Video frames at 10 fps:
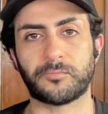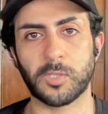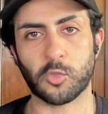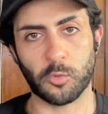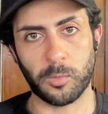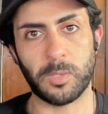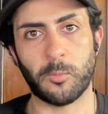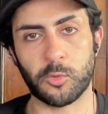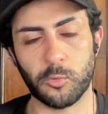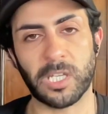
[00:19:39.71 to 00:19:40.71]
so
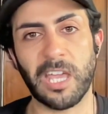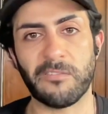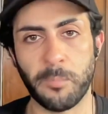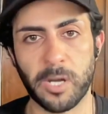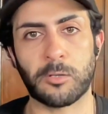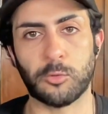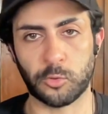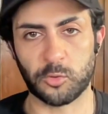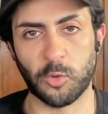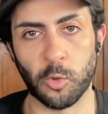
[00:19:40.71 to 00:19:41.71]
we can have better
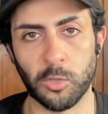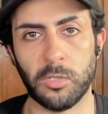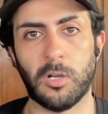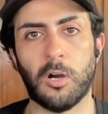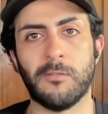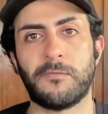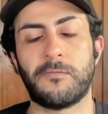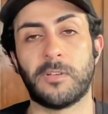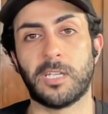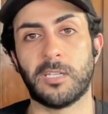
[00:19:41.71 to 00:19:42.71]
control
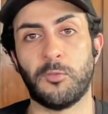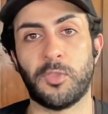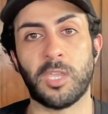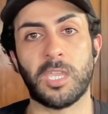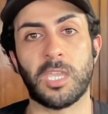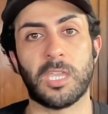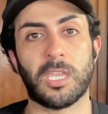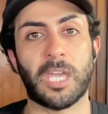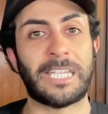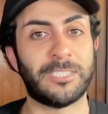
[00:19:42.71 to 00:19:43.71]
of the
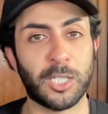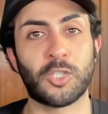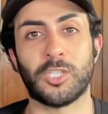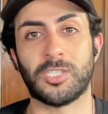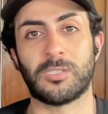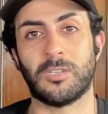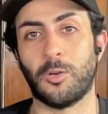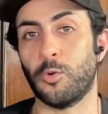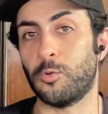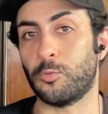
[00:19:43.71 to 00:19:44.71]
addictions,
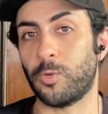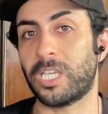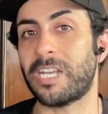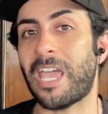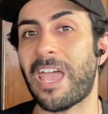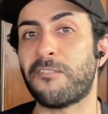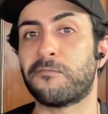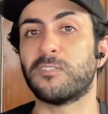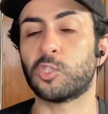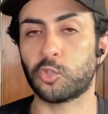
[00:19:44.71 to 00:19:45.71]
or we can have
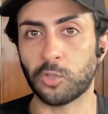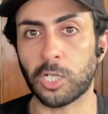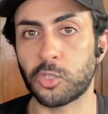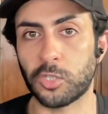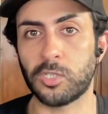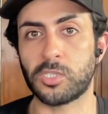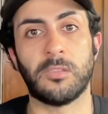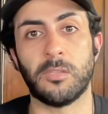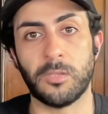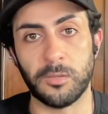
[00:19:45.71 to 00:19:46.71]
structures
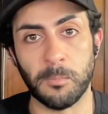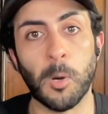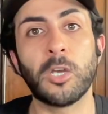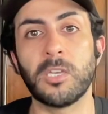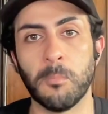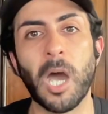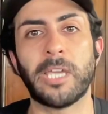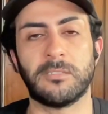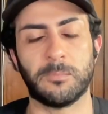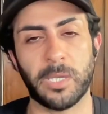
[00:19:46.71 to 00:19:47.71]
that the monkey
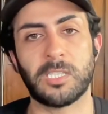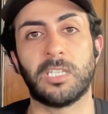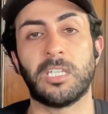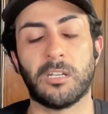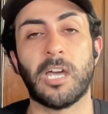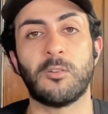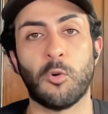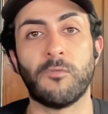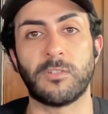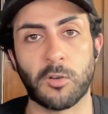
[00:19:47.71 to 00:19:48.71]
mind basically cannot
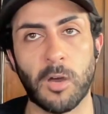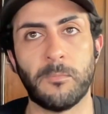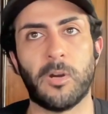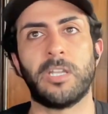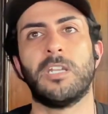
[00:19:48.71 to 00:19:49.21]
overcome, right?